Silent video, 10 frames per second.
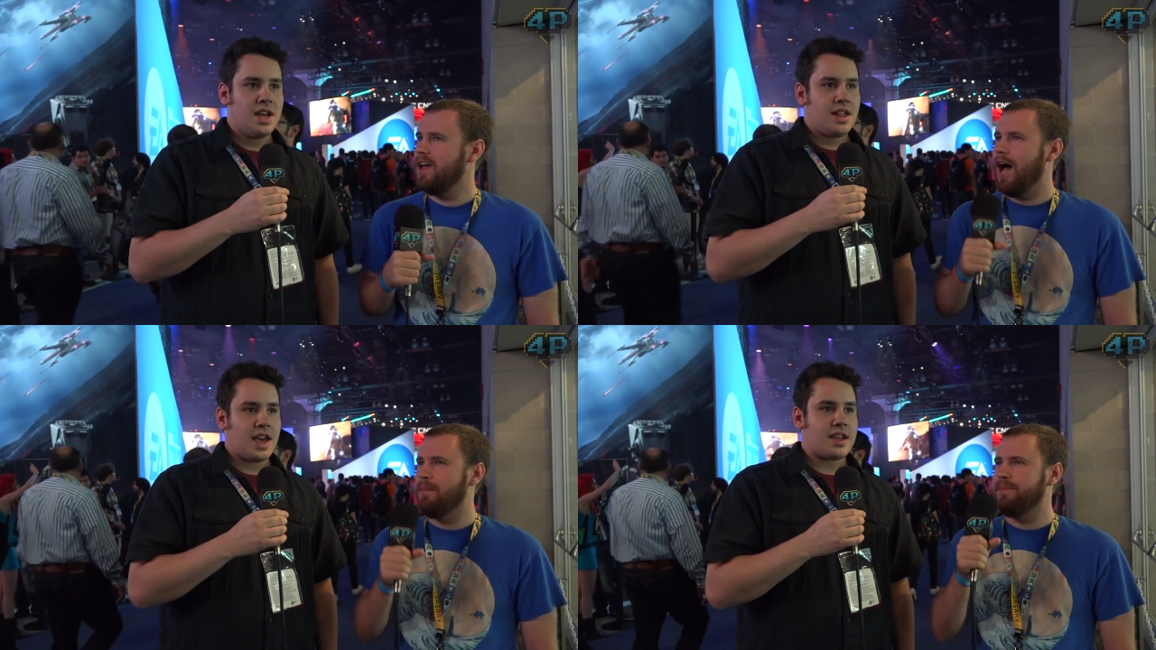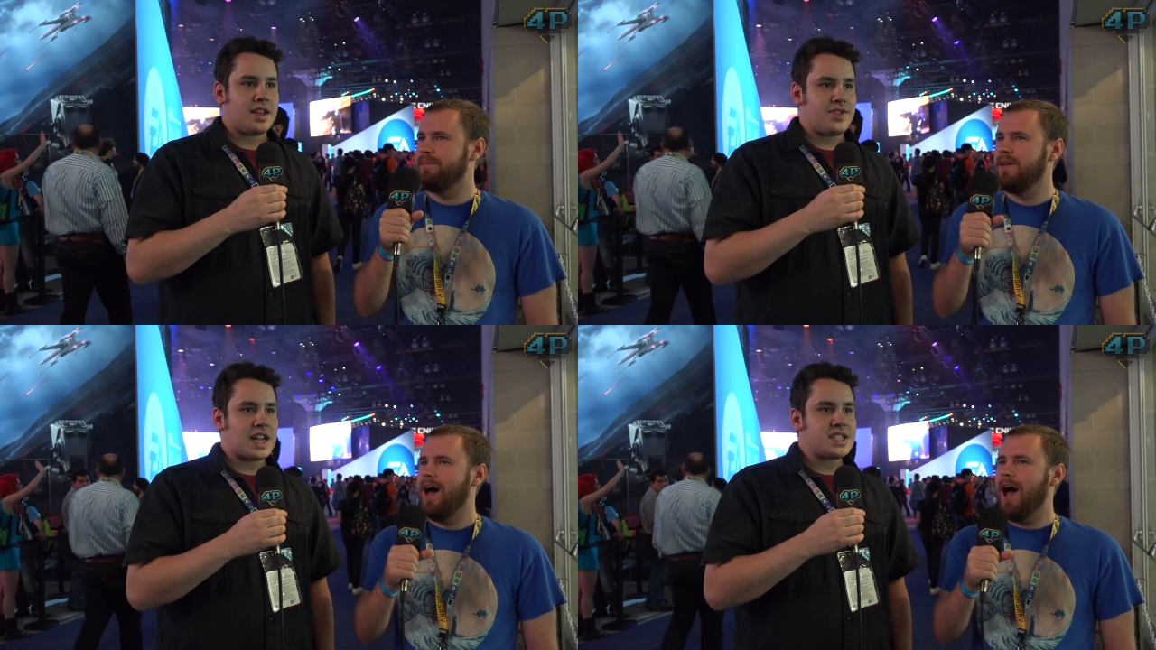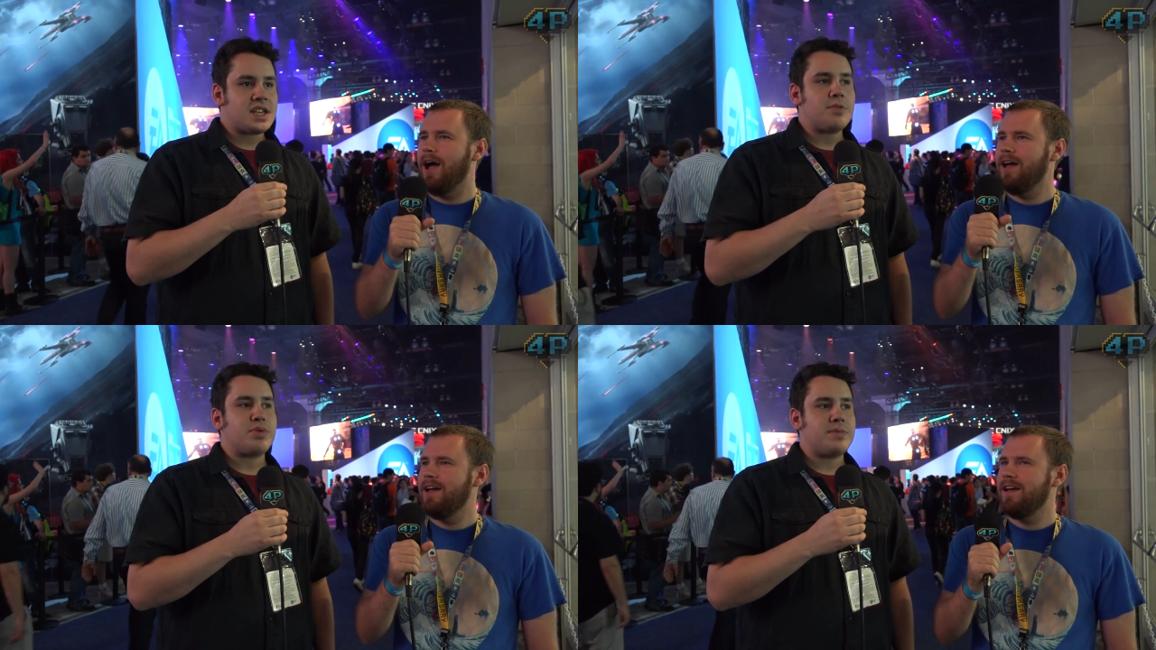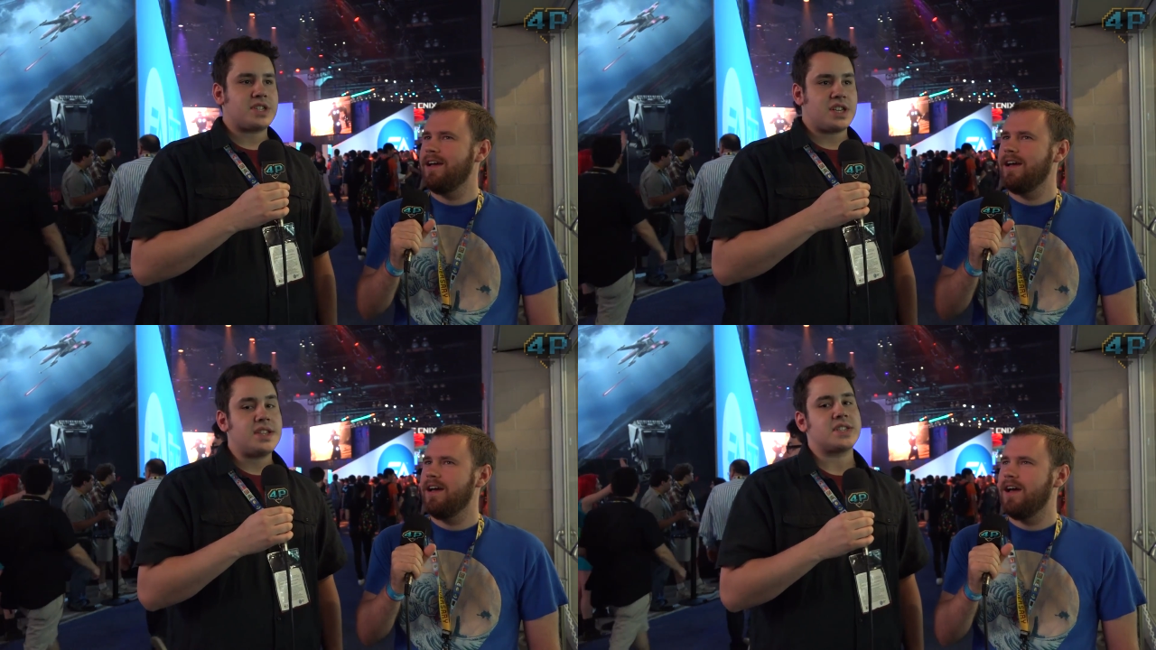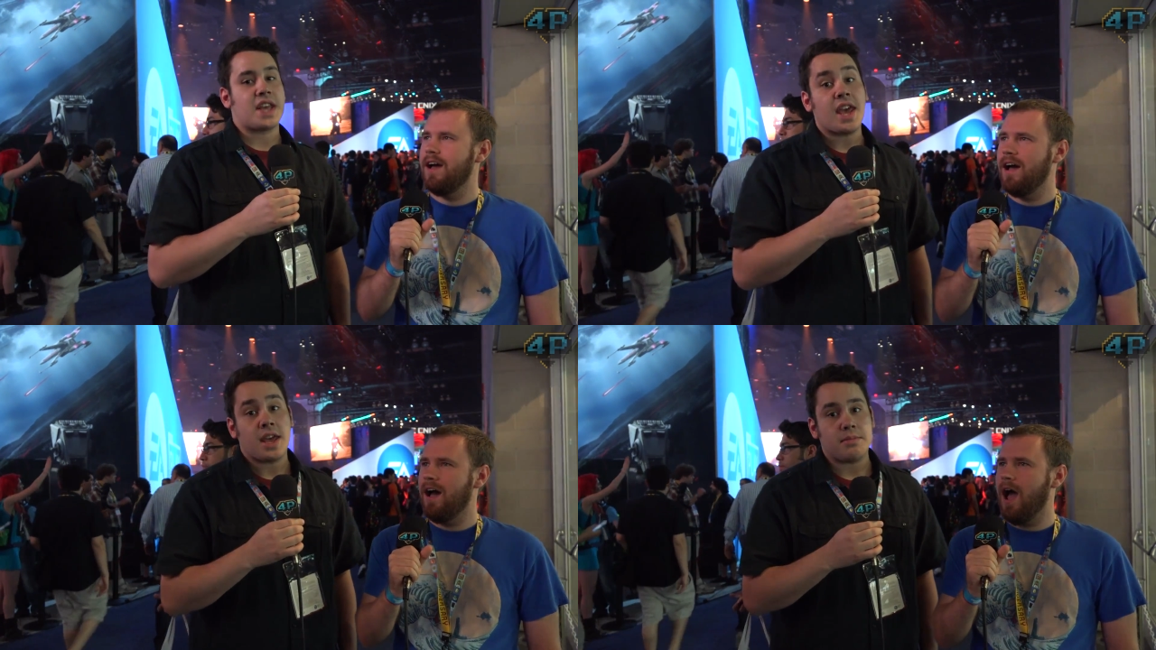Speaker 1: like that's still pretty much in this
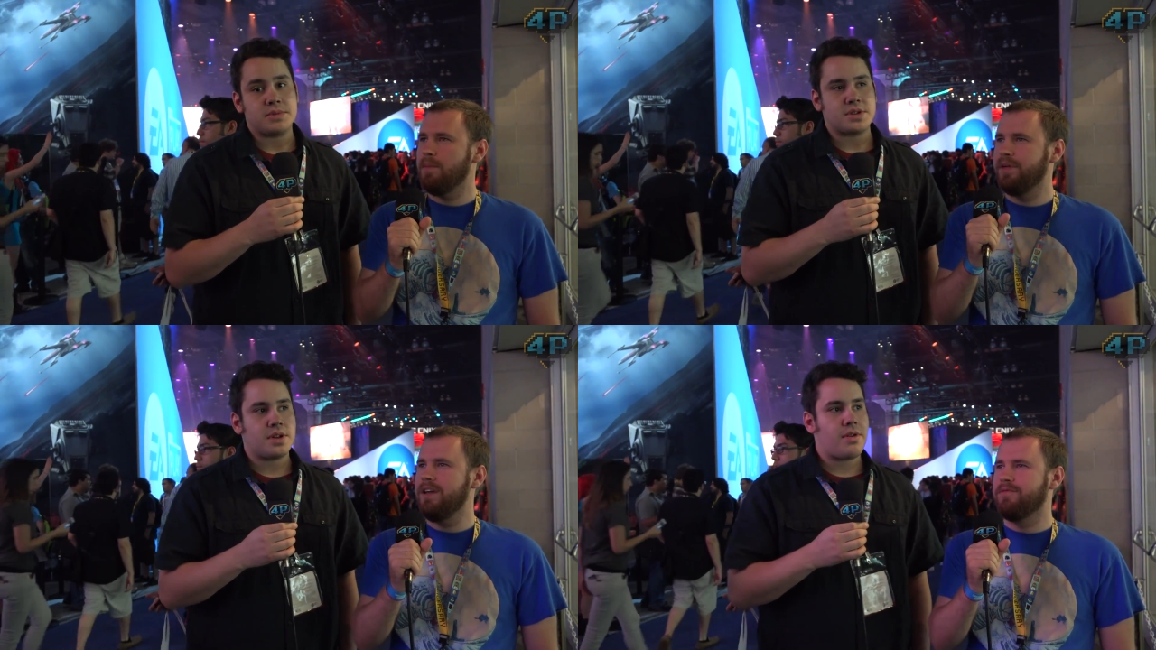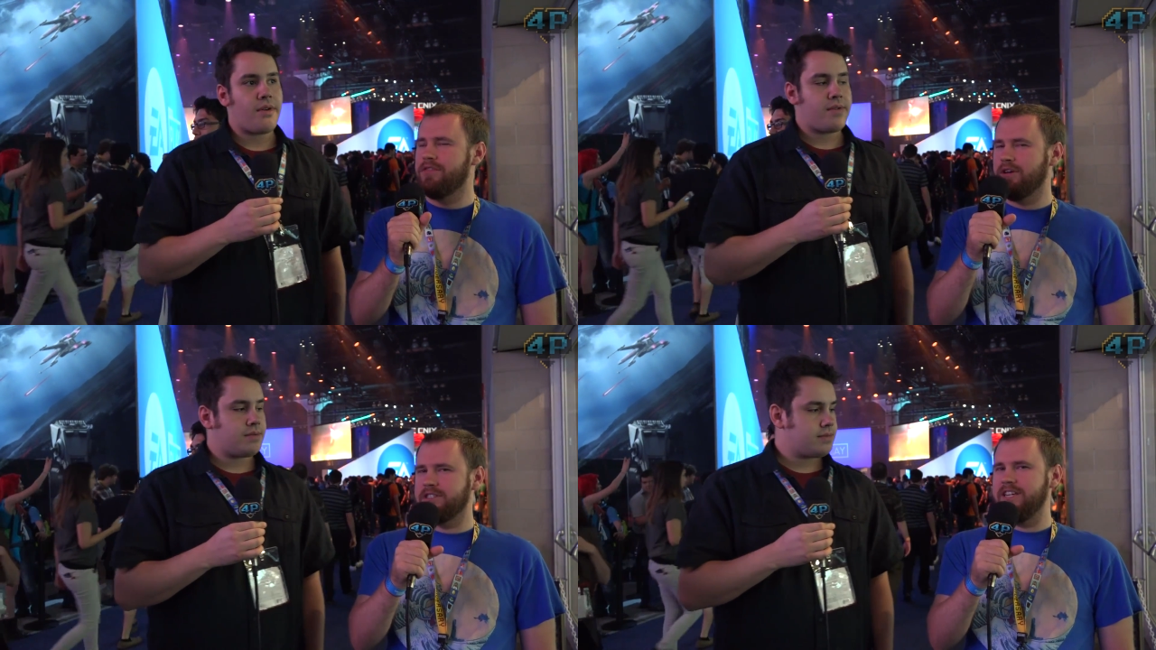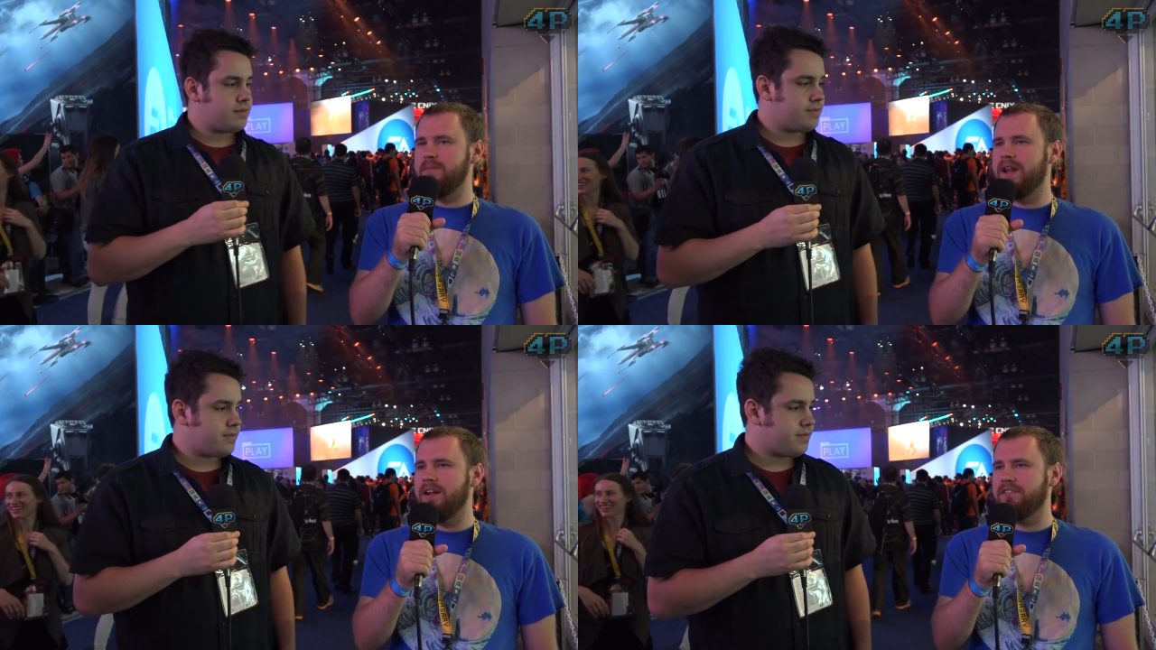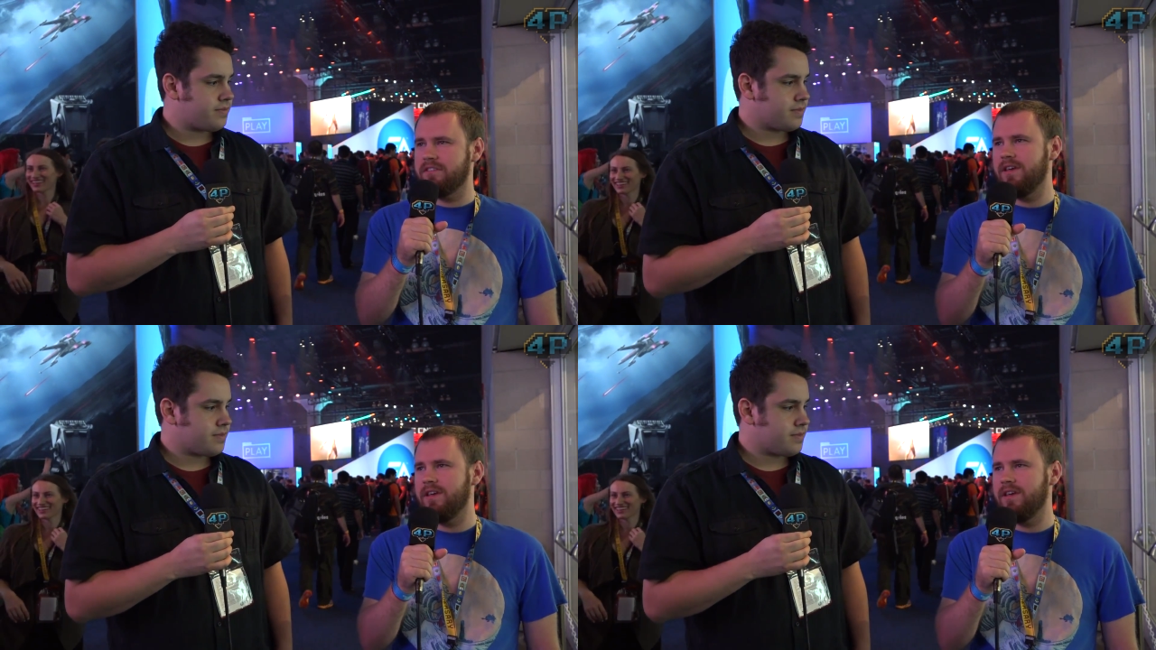game. I played for 13 minutes